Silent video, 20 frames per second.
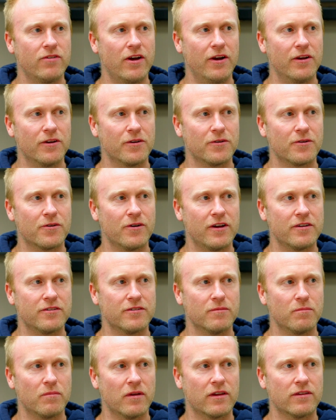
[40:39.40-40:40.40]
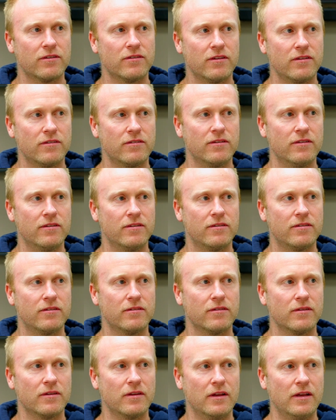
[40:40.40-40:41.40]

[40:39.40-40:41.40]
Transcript: Very good question, because this is